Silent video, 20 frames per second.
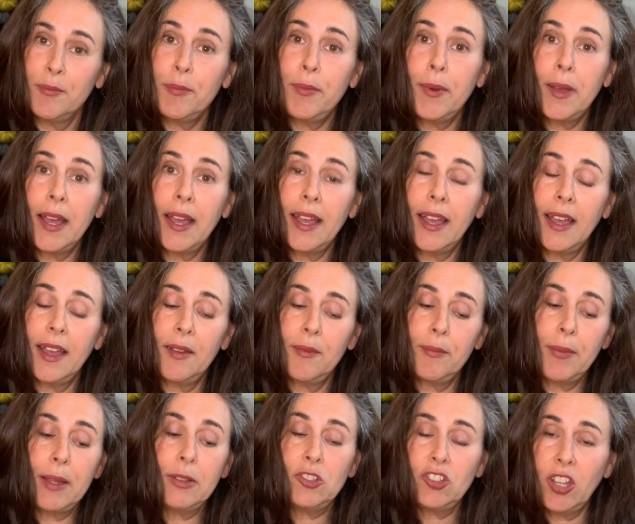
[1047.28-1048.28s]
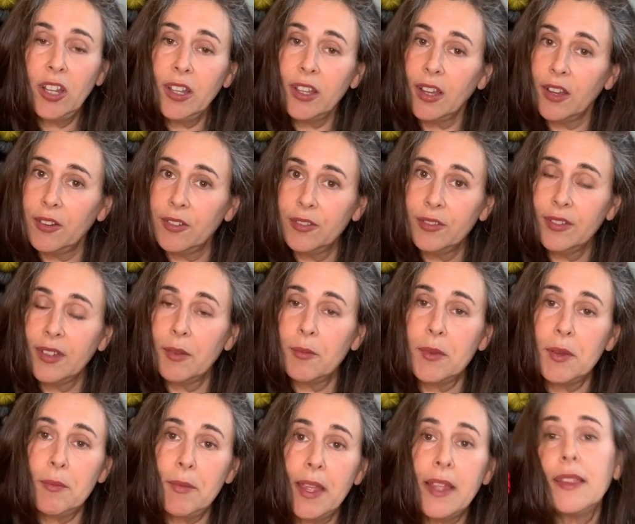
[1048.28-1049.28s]
by, uh, by Junko. I'm
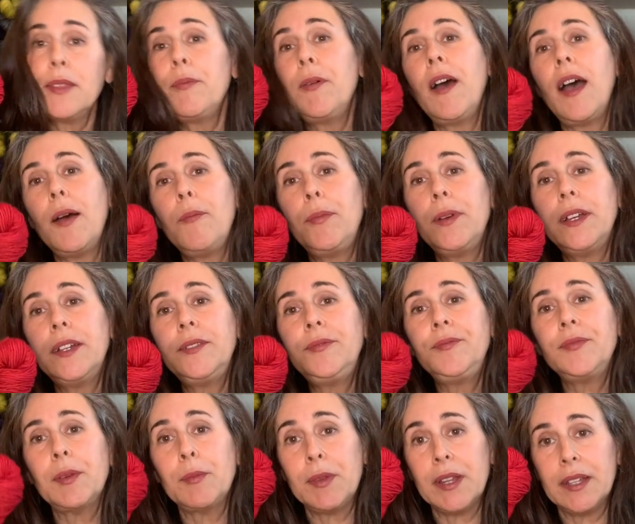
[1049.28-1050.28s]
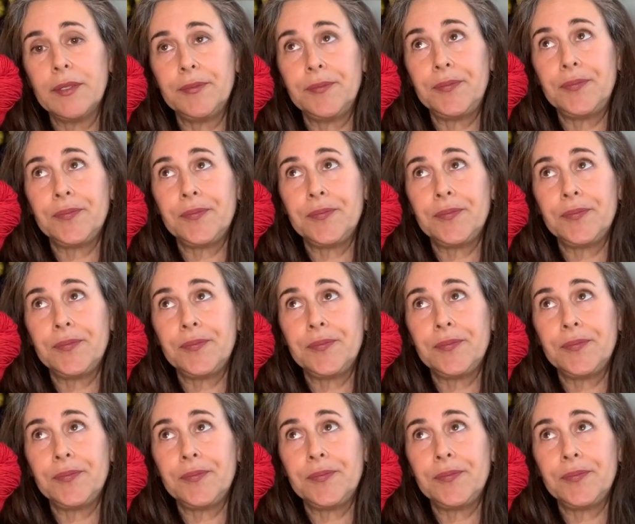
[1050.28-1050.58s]
gonna make the Papa, I'm gonna